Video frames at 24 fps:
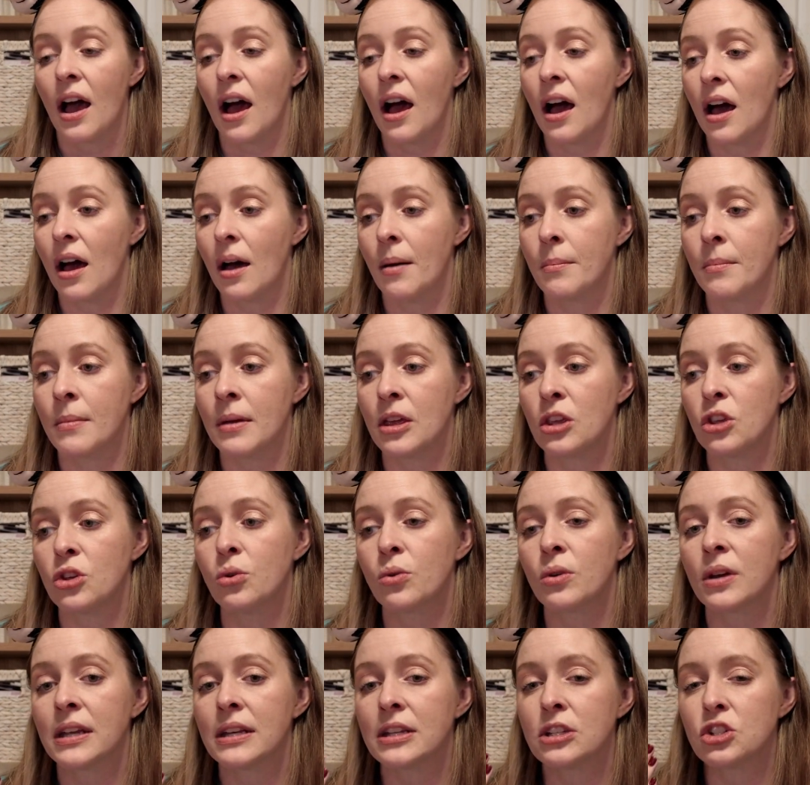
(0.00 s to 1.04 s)

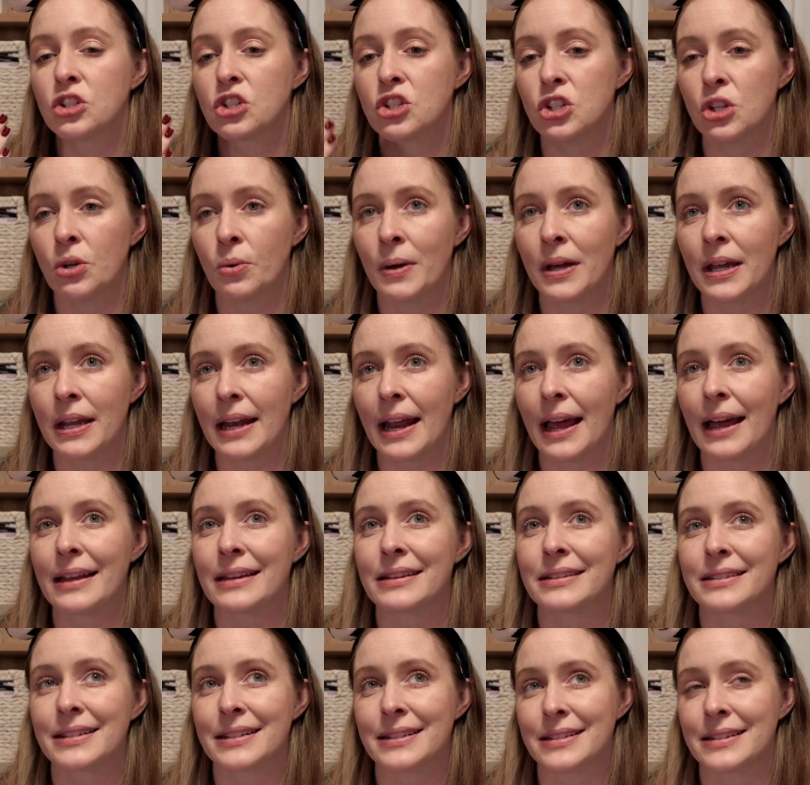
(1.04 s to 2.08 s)
You can do it
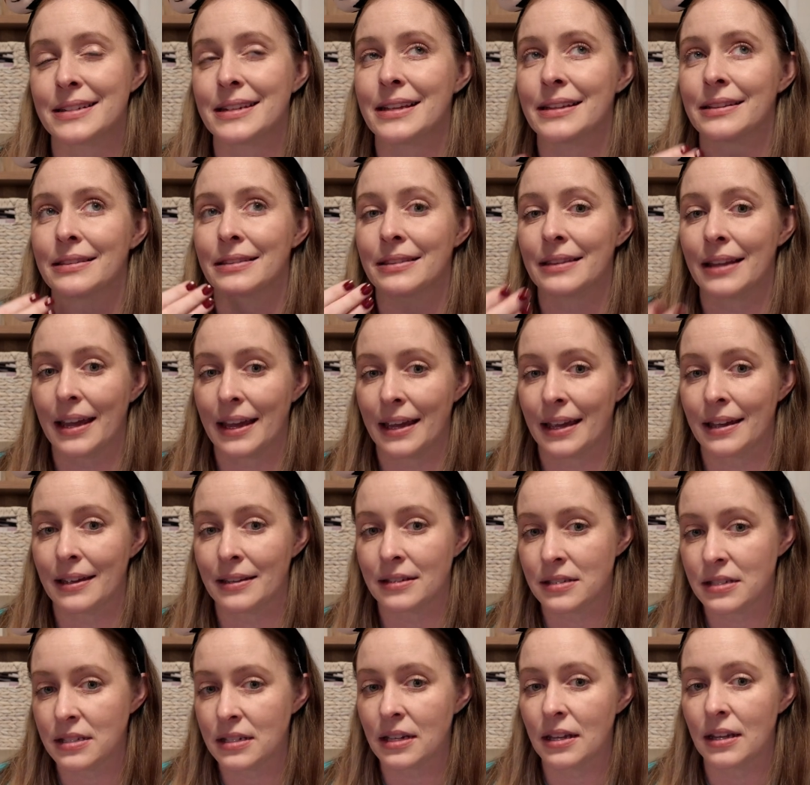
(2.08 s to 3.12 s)
at
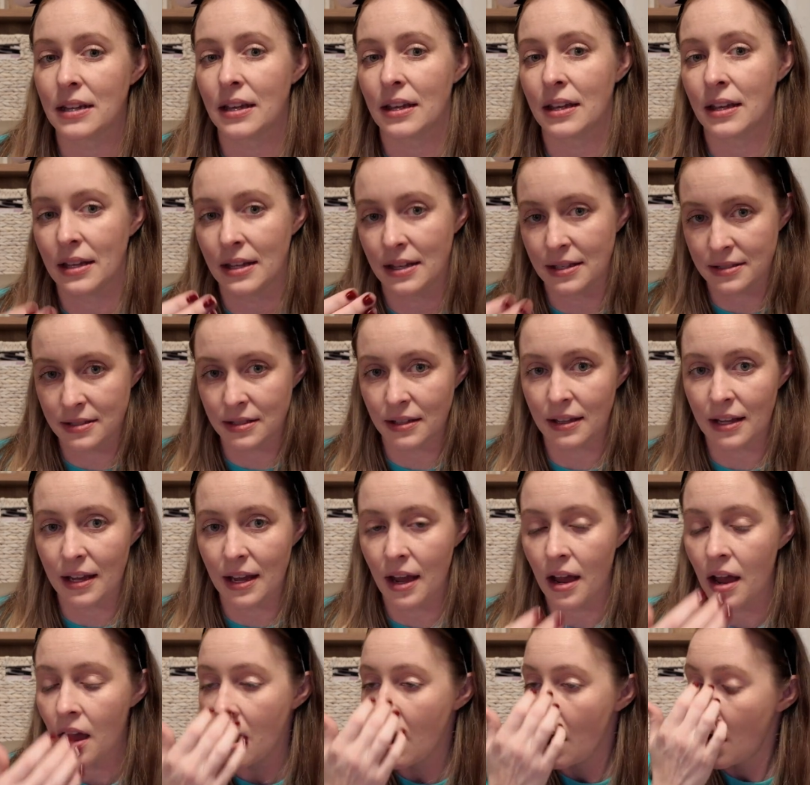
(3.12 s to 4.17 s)
Disneyland
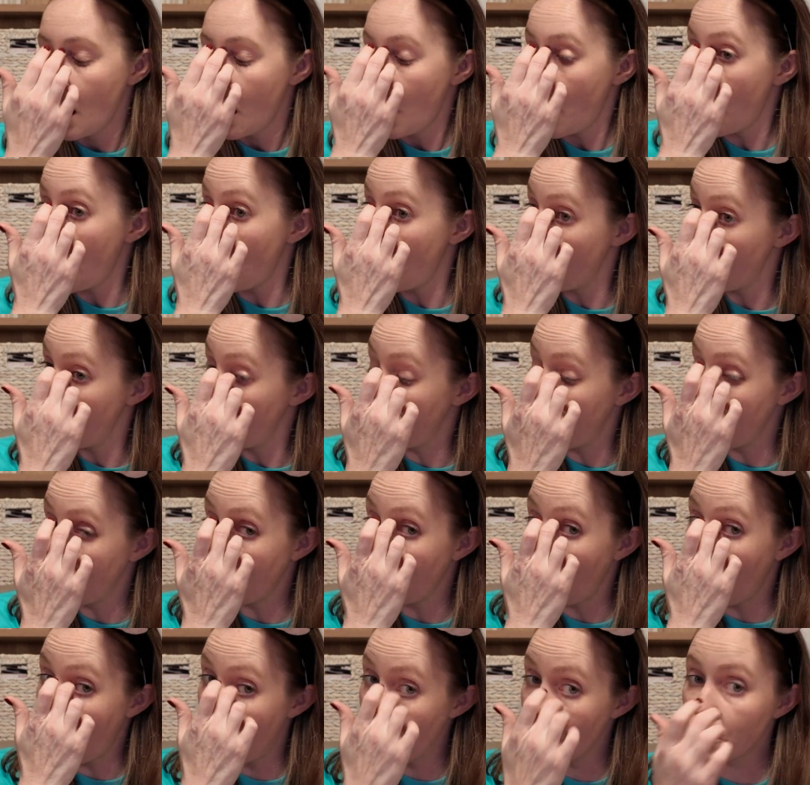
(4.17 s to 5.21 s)
easily, but
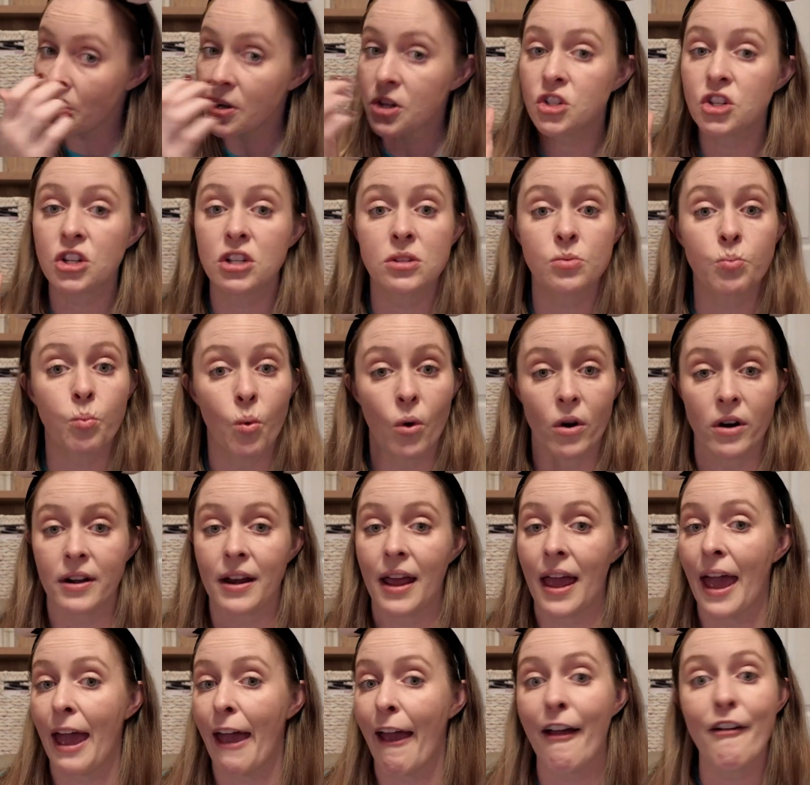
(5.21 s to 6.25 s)
I would just warn
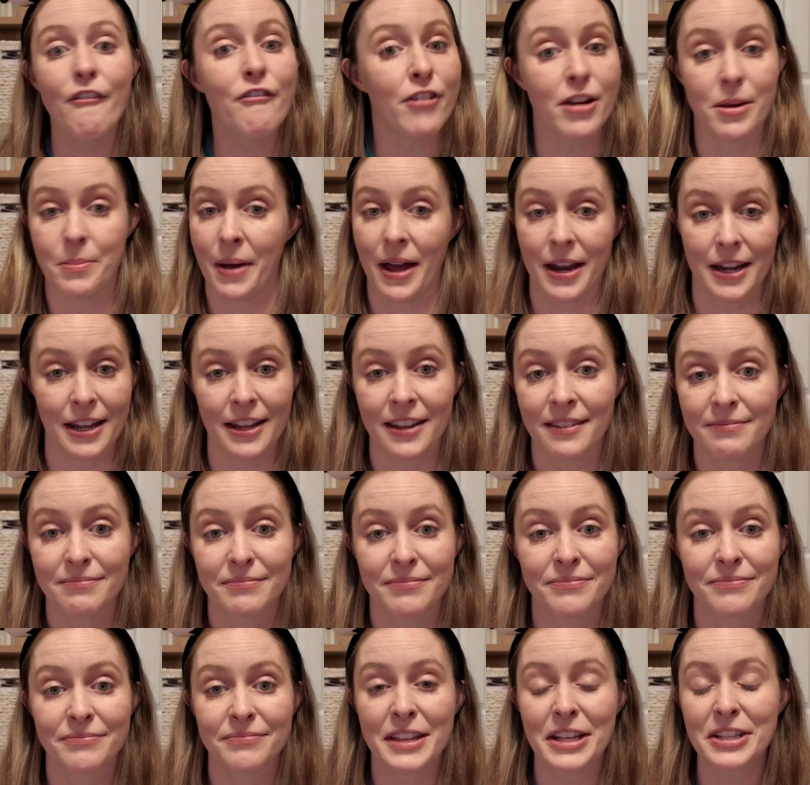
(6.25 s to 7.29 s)
everybody
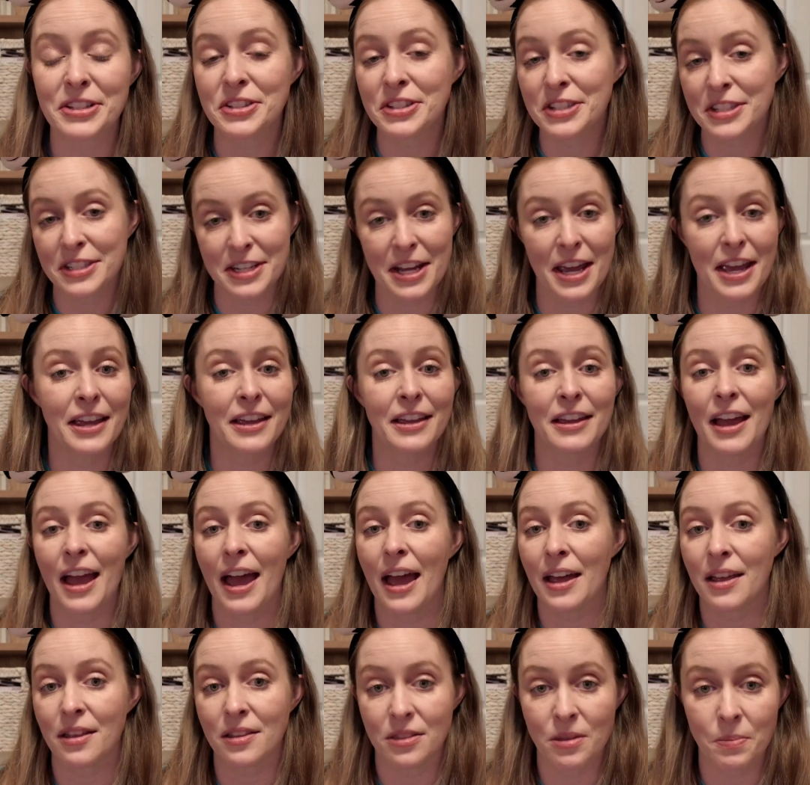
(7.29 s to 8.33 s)
that's staying
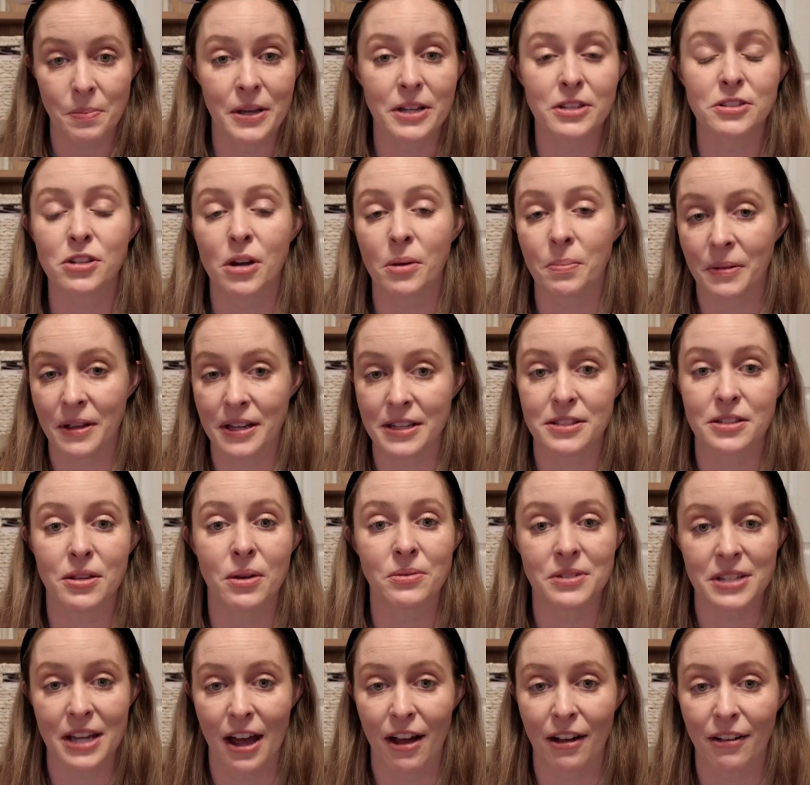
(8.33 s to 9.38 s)
at the Pixar Place
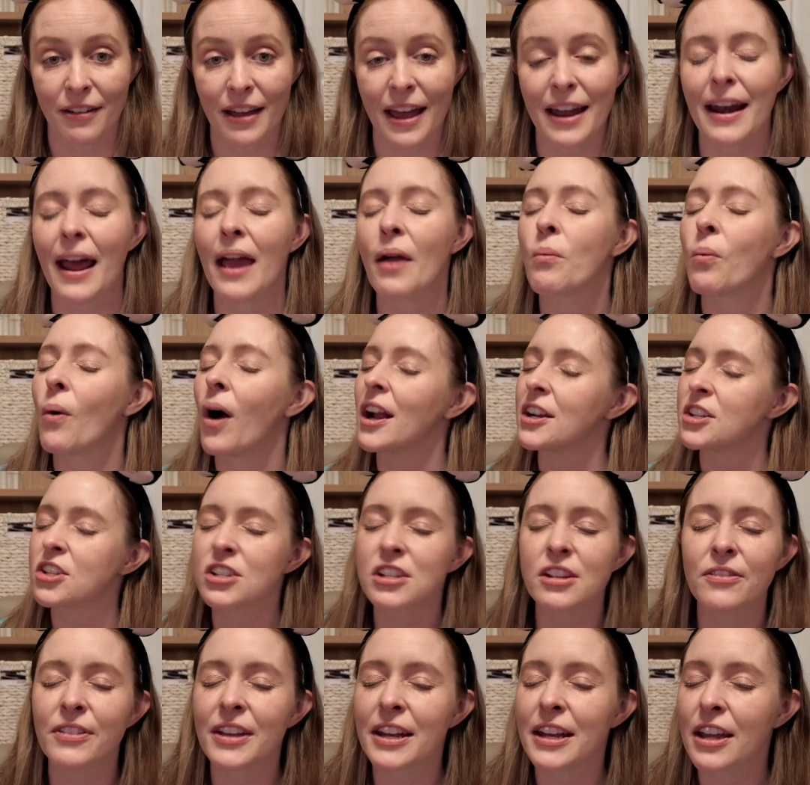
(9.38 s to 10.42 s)
Hotel, and I watched
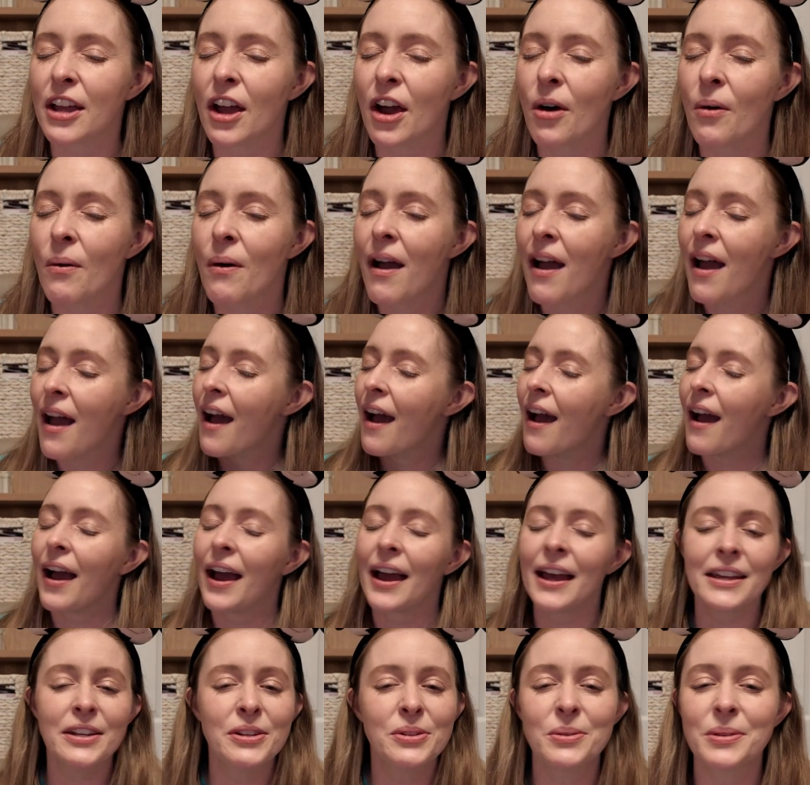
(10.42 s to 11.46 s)
a video,
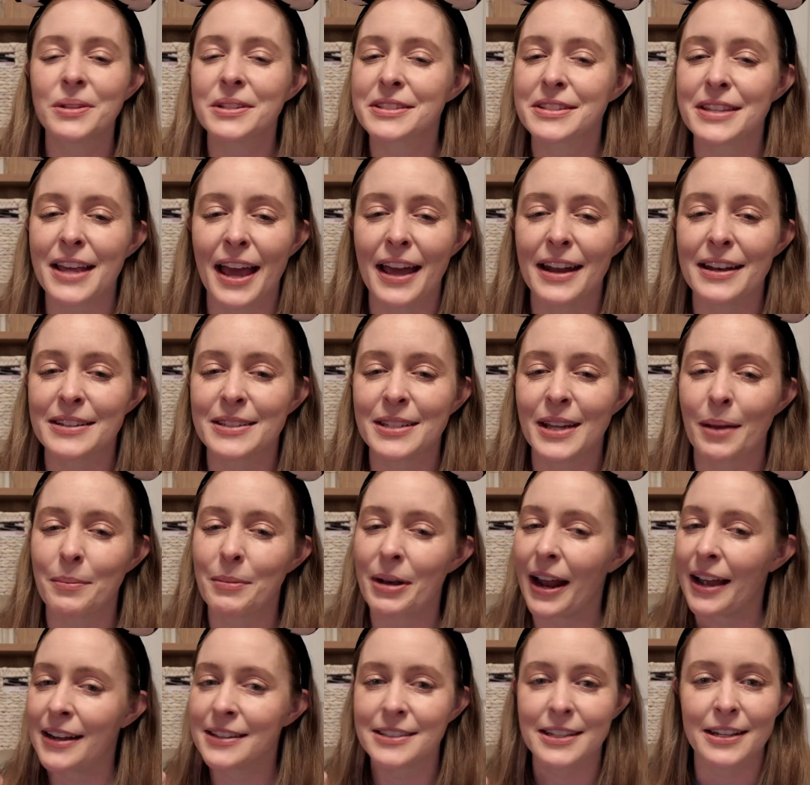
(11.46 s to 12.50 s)
I knew this ahead of time
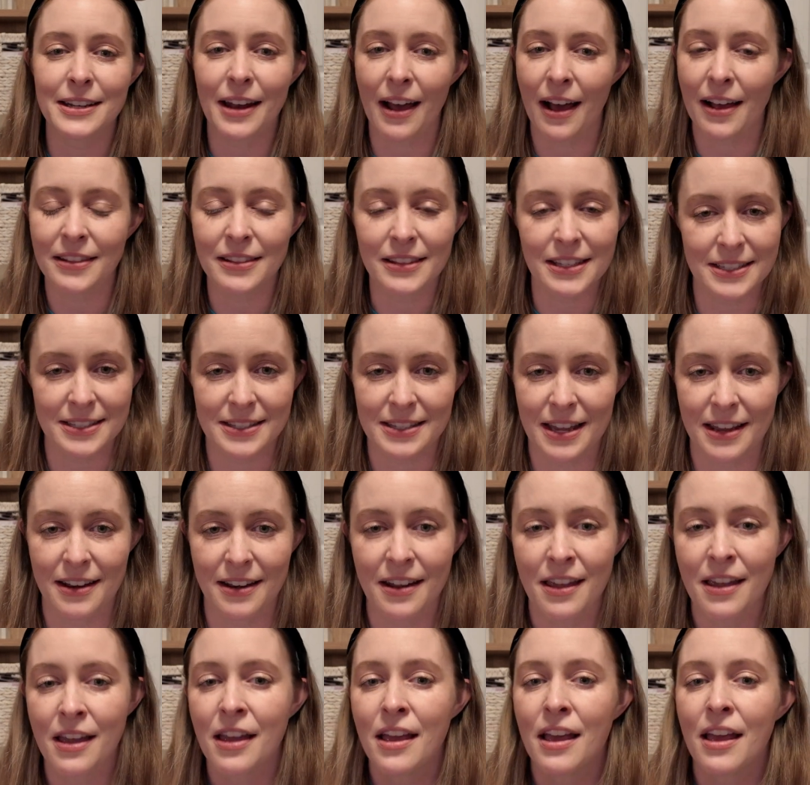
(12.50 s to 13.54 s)
and I did not listen,